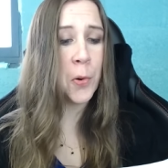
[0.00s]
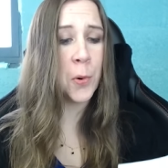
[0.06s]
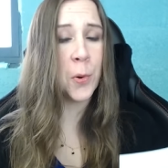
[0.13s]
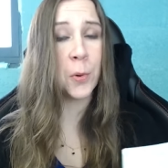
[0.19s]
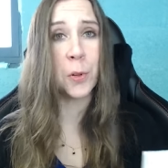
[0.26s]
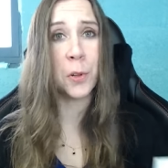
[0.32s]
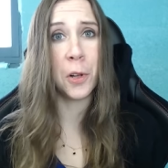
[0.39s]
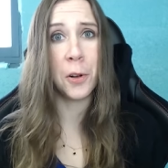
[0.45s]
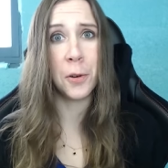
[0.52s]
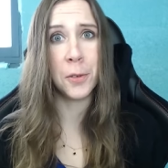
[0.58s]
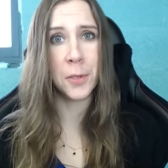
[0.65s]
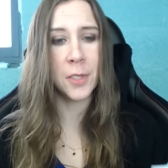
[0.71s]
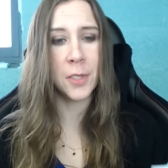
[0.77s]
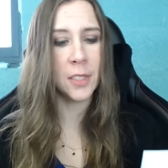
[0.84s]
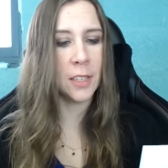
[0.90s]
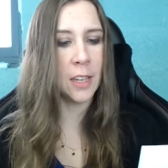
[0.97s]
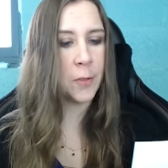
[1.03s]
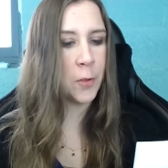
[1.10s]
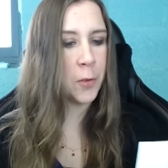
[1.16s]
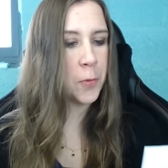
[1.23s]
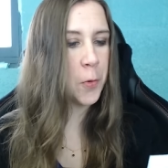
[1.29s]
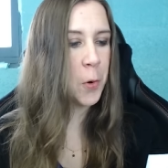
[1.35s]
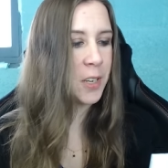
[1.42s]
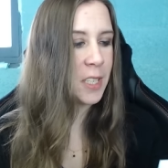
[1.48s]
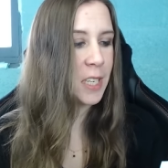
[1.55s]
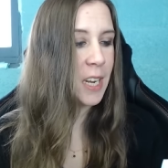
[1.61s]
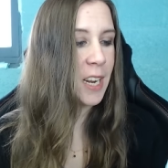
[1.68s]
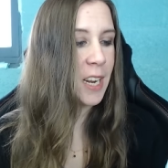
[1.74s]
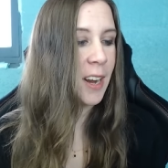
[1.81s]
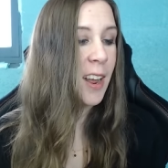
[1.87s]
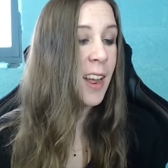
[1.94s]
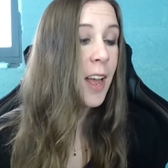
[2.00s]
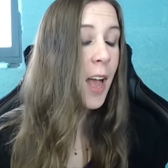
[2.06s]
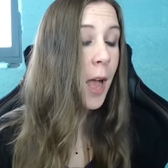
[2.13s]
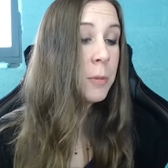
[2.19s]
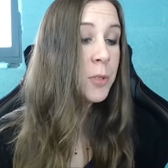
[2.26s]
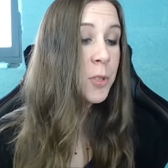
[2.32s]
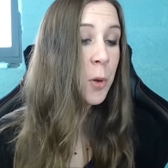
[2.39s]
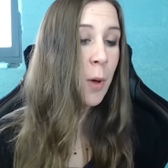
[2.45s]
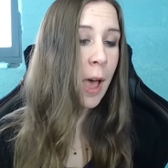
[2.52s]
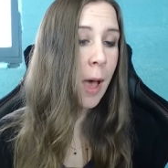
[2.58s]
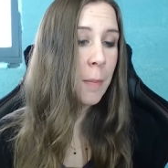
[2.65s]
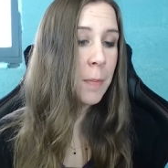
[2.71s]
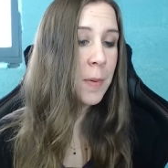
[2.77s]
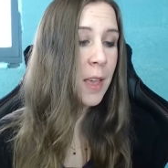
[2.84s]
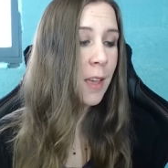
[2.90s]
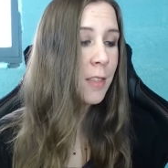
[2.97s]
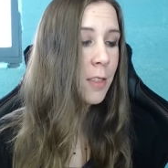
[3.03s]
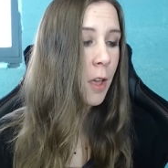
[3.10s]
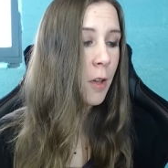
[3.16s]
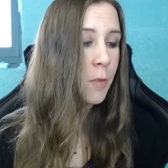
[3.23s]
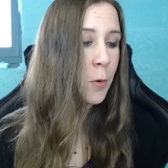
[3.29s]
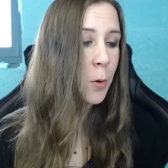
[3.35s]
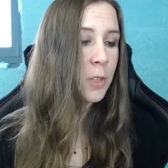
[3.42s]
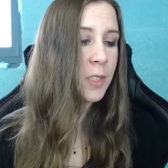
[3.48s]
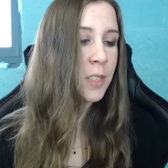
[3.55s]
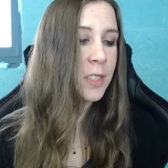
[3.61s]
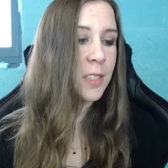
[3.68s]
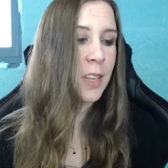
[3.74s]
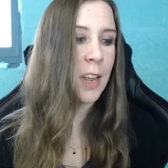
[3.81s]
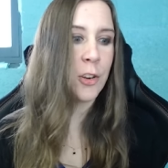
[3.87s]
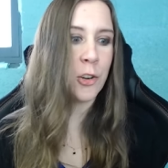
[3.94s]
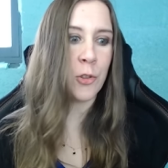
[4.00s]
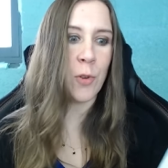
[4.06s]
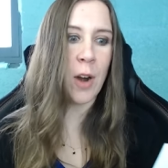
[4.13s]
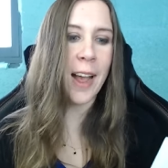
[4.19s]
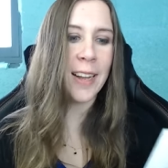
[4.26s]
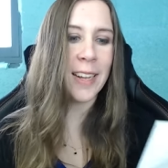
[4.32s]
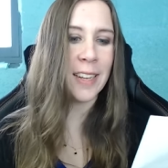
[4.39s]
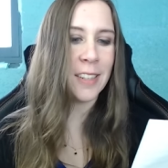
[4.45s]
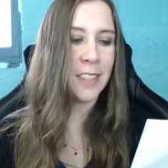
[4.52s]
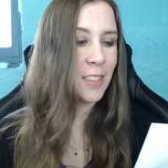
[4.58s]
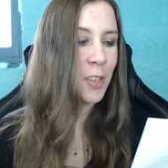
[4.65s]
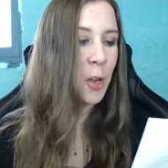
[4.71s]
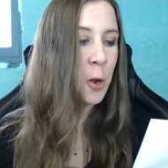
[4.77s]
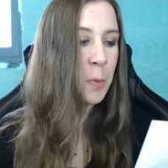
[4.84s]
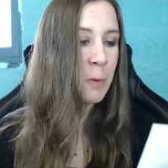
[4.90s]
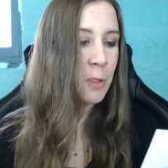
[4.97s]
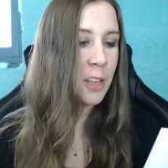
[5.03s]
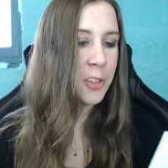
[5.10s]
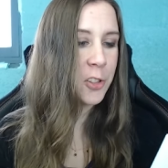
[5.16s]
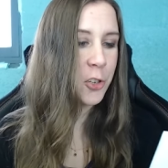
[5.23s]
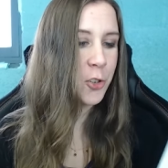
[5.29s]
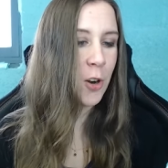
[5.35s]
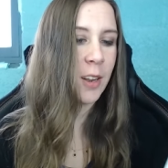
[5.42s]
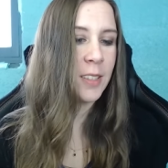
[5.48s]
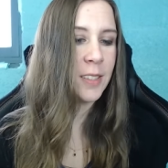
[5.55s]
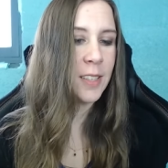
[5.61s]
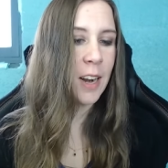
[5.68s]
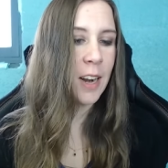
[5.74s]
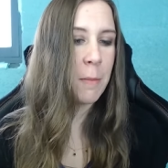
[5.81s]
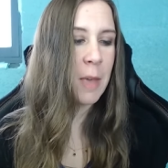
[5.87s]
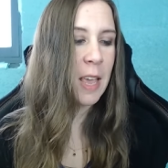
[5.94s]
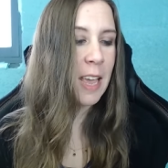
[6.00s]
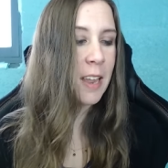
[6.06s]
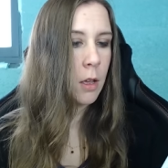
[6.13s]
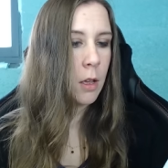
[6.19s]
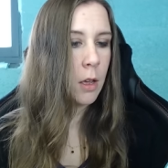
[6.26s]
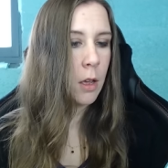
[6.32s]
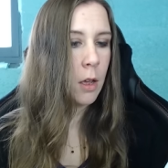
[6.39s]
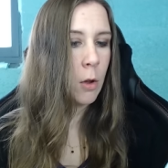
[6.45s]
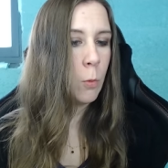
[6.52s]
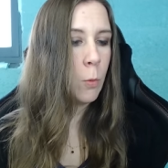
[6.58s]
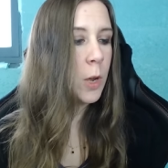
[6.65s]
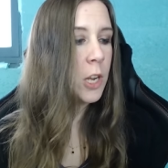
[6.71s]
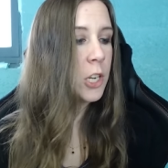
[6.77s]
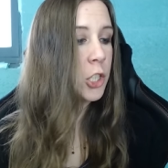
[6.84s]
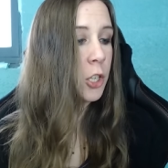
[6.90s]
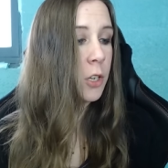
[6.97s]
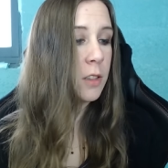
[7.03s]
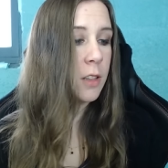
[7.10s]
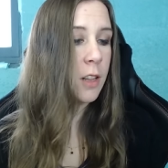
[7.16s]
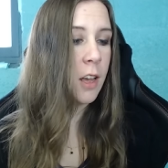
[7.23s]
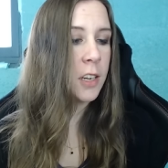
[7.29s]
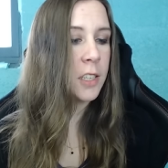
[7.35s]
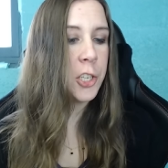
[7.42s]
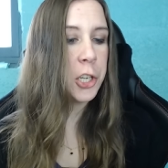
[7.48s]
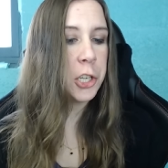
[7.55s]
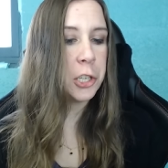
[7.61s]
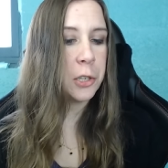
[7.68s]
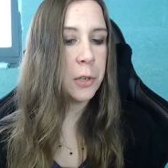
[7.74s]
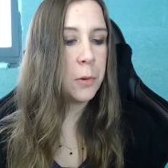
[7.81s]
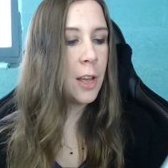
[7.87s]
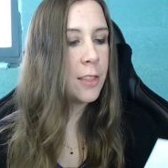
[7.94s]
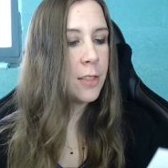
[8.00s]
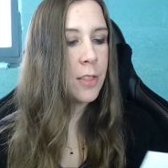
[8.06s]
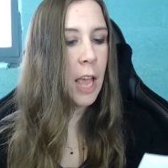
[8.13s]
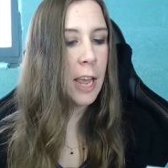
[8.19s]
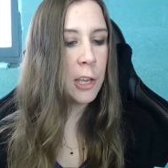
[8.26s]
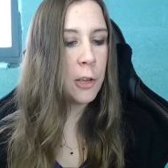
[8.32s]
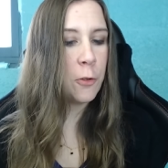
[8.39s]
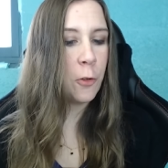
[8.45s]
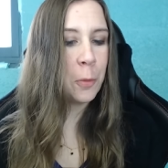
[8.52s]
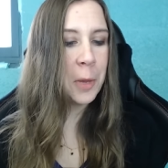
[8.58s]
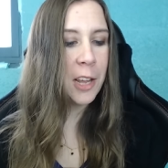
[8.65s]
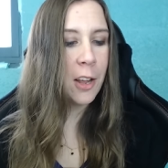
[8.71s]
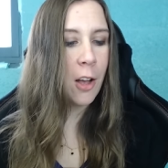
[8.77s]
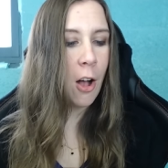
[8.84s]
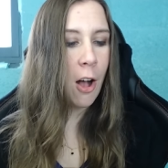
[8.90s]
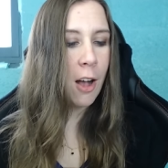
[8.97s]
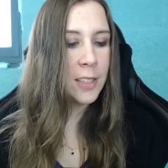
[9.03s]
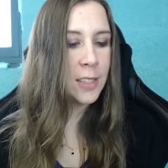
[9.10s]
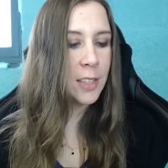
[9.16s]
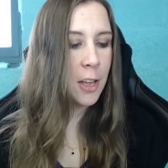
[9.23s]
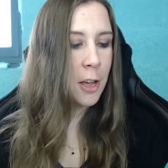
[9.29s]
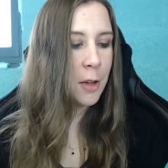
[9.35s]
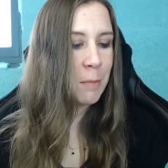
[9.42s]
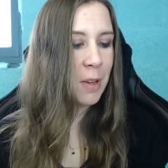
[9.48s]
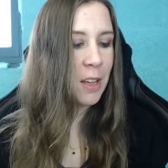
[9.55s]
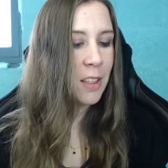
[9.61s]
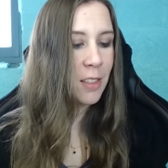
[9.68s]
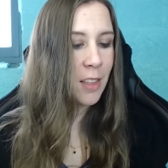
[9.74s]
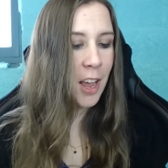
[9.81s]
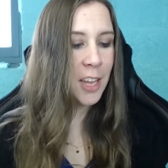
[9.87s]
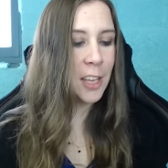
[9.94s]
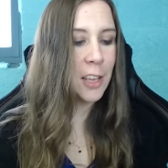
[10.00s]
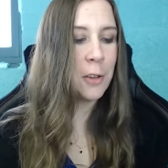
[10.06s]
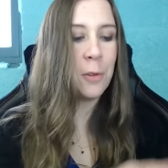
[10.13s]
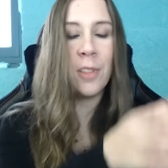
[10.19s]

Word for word: close to level 14. I'm so happy. I love horses and dragons. Hope you like the drawings that I made. Wish good luck to you, and thank you for being awesome. Thank you.